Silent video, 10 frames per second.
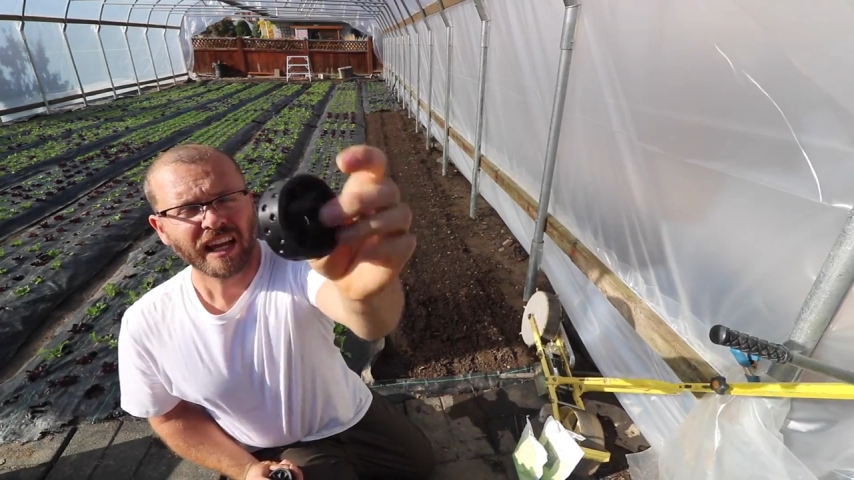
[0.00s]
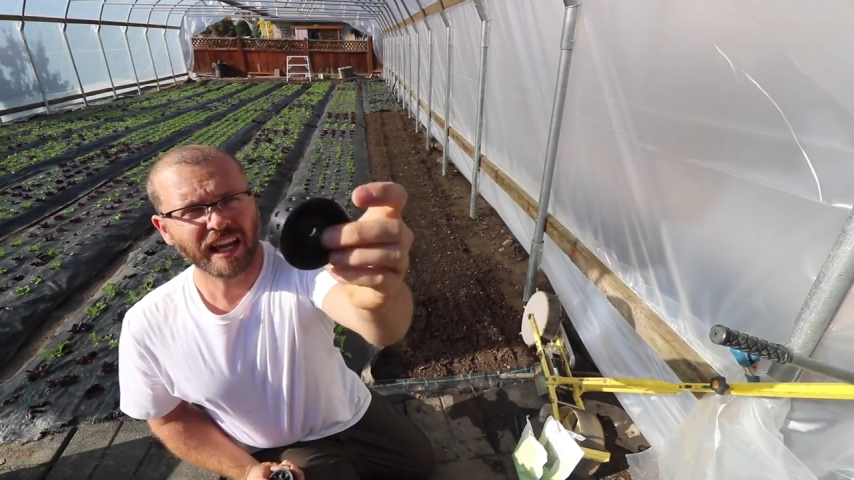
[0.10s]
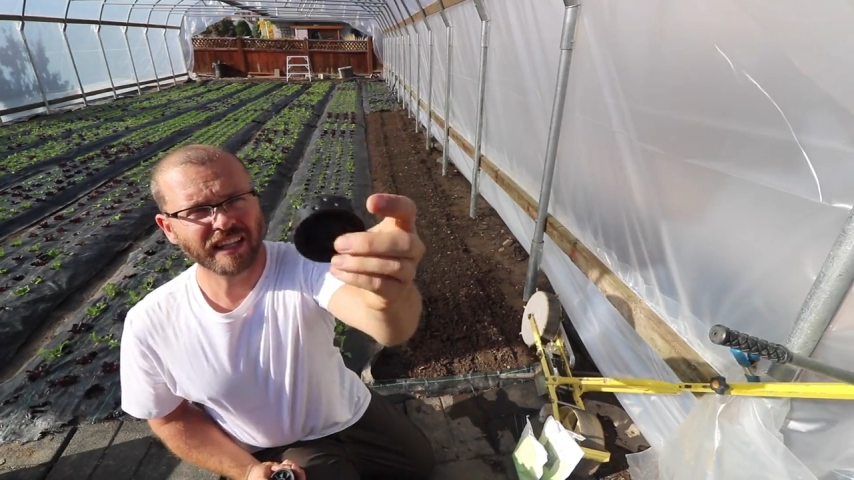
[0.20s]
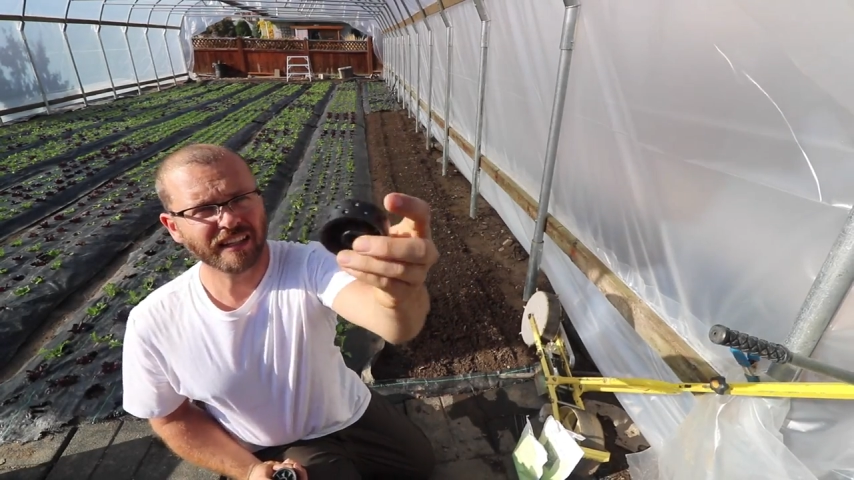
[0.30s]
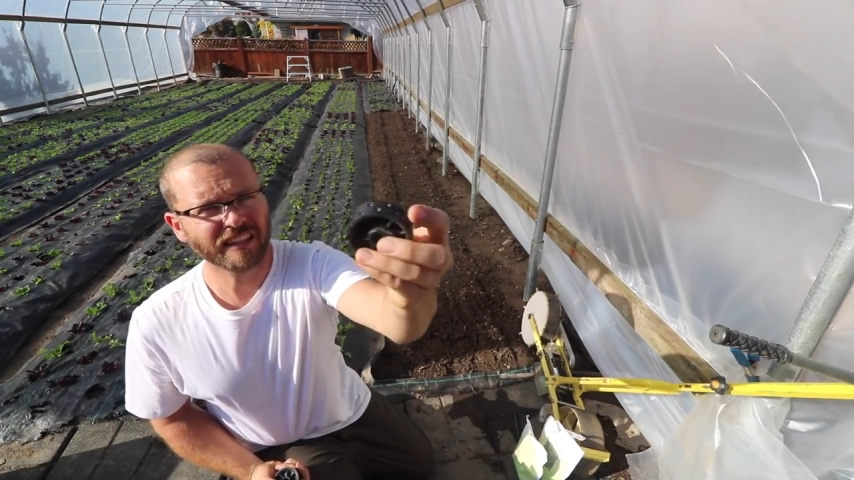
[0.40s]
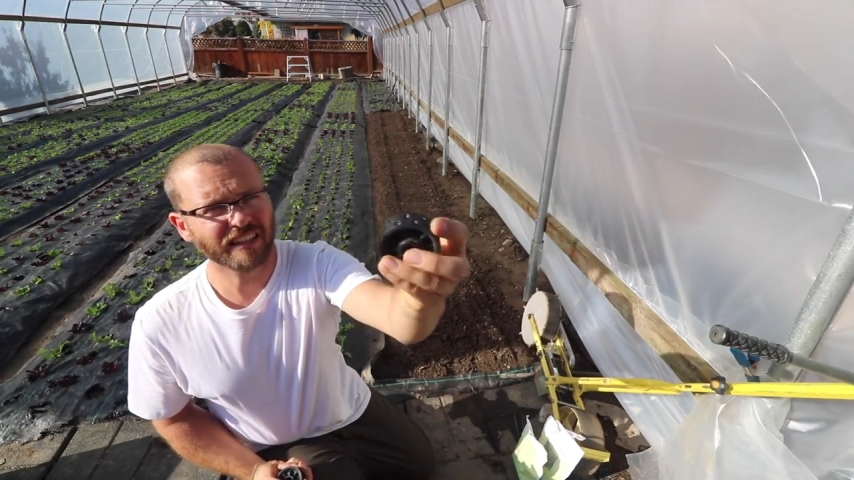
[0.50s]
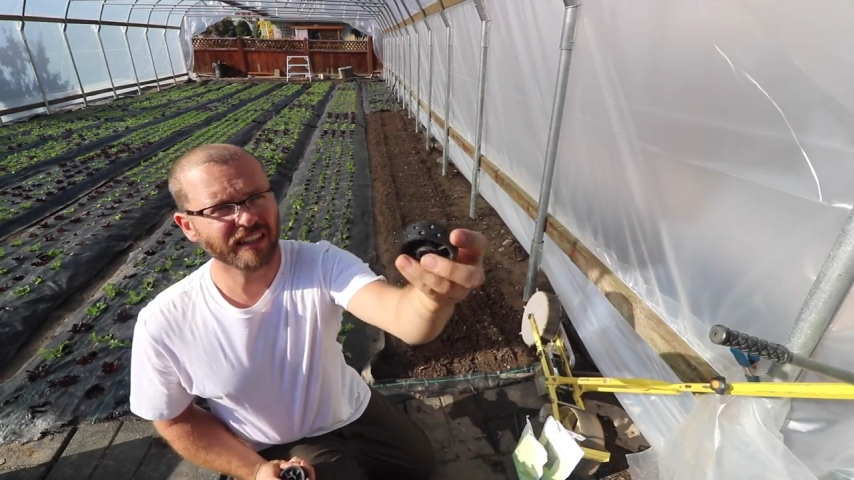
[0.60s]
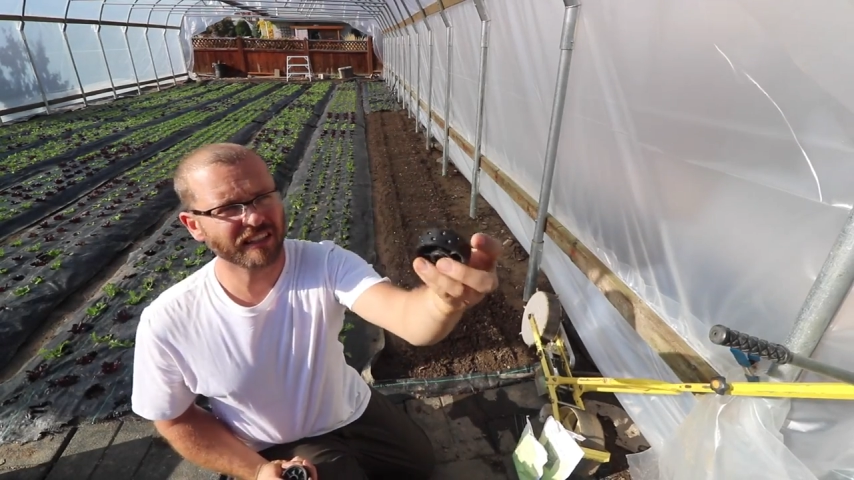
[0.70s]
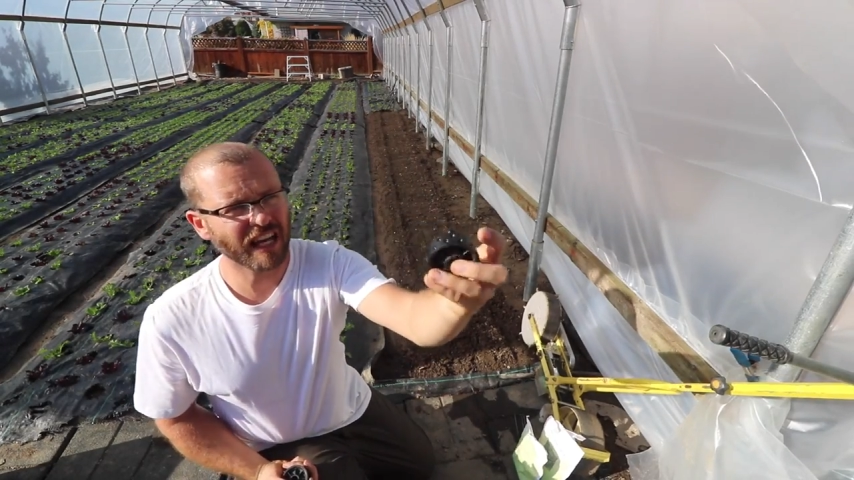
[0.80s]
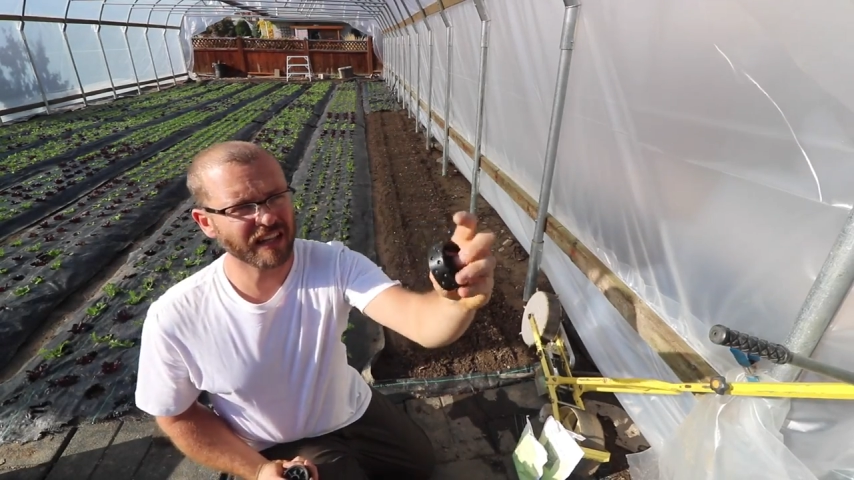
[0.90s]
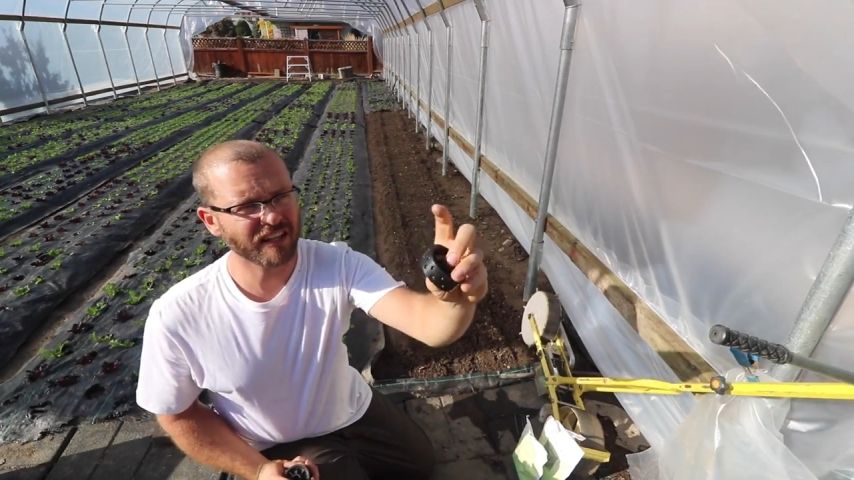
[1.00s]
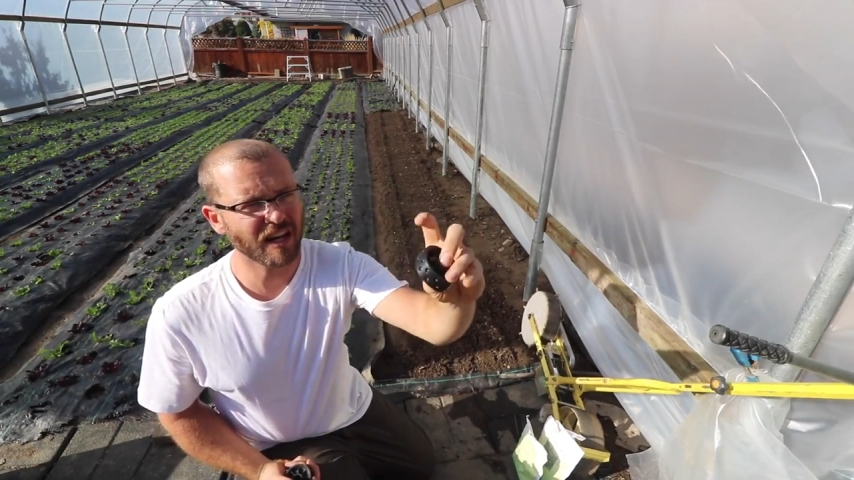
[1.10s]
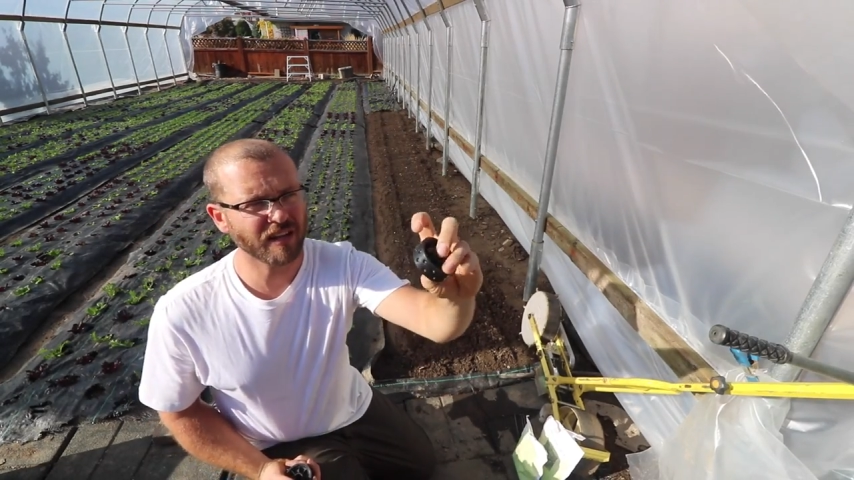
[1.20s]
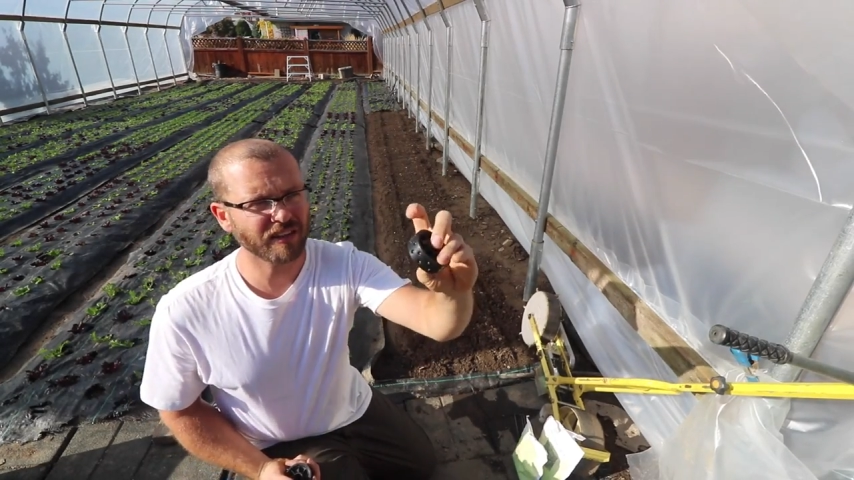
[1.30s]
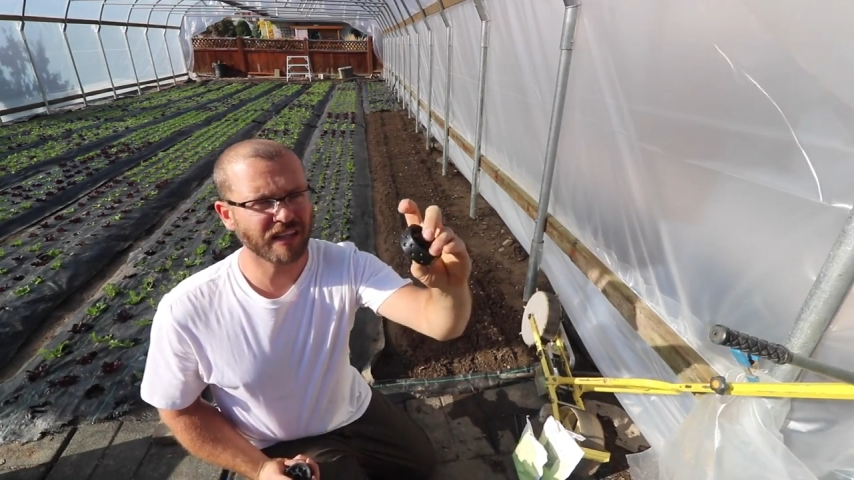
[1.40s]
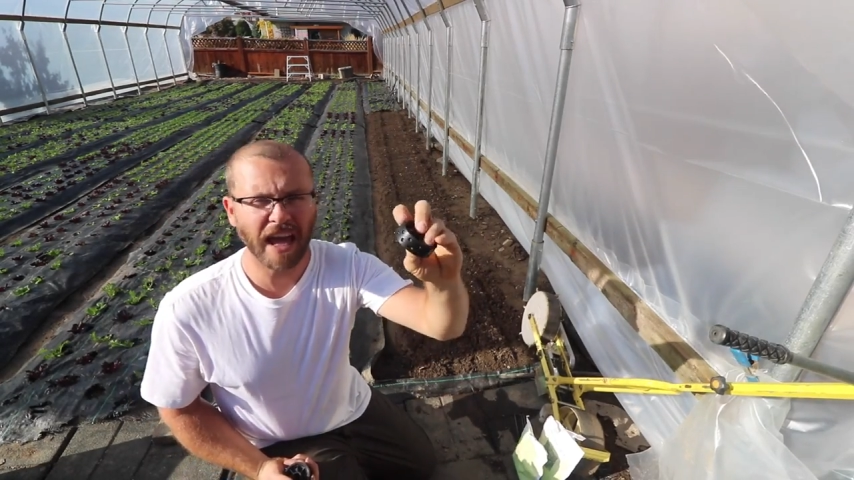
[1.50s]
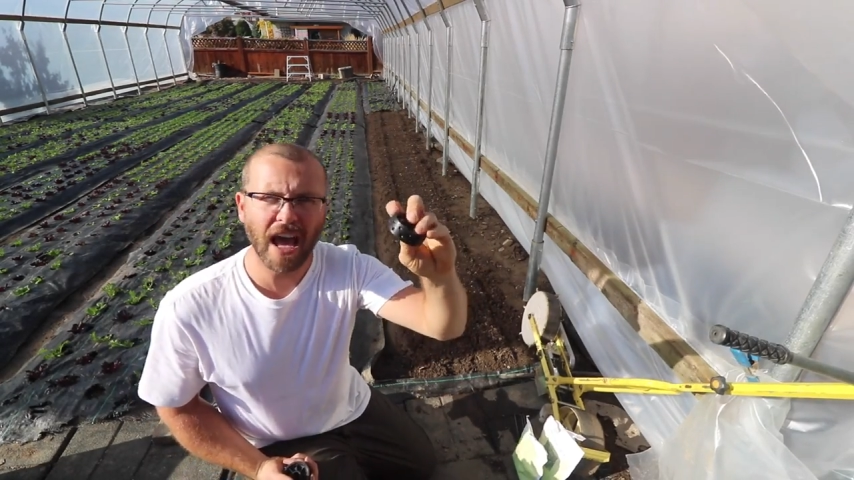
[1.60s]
And the, that the